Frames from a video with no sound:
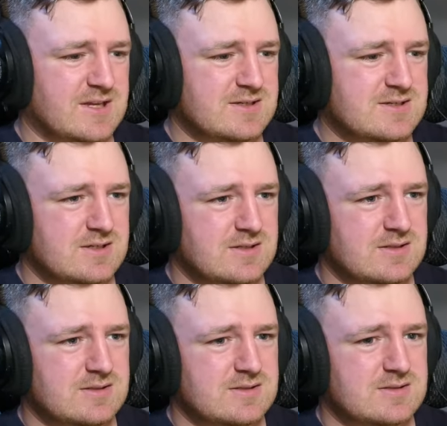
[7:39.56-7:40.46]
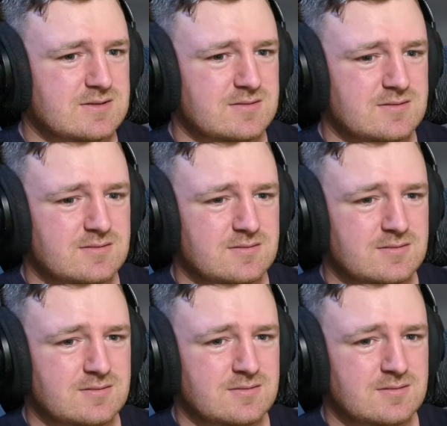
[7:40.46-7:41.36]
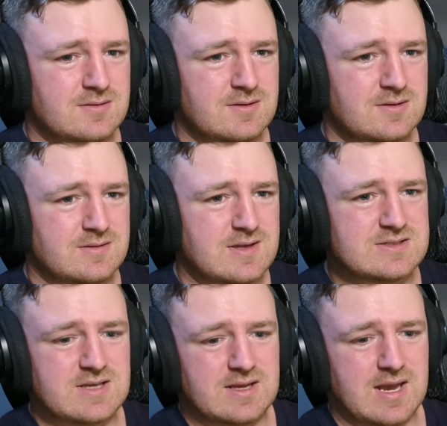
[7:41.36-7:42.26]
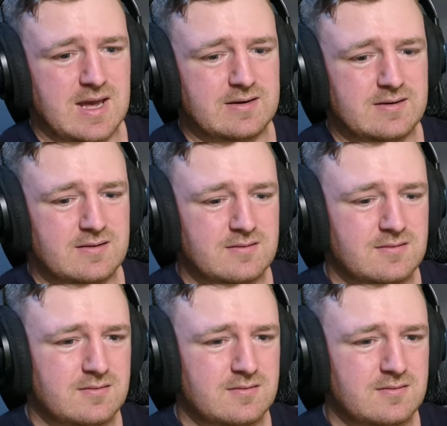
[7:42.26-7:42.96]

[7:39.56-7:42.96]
Jeez. Did they just say Canada?